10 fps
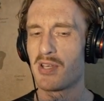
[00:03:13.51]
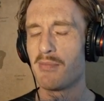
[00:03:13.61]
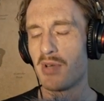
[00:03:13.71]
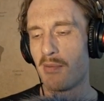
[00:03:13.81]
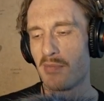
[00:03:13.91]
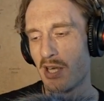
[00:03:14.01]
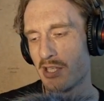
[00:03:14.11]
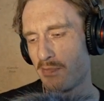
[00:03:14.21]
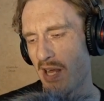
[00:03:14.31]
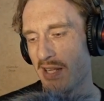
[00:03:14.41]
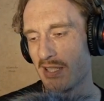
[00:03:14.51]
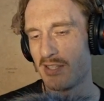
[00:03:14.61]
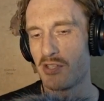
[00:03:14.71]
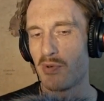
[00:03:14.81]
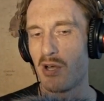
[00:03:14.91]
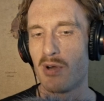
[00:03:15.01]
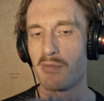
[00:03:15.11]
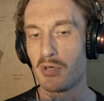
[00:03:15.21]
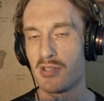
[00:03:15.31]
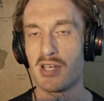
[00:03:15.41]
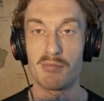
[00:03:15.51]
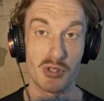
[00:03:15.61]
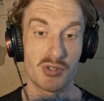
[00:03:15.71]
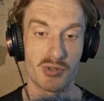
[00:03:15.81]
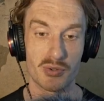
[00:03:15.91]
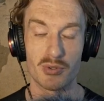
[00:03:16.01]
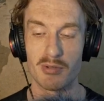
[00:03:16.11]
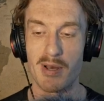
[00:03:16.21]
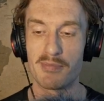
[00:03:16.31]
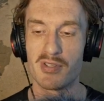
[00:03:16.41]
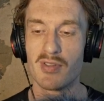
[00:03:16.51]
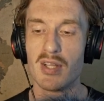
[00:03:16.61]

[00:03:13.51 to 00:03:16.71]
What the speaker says: I'm explaining it this way around because I'm used to Google Maps.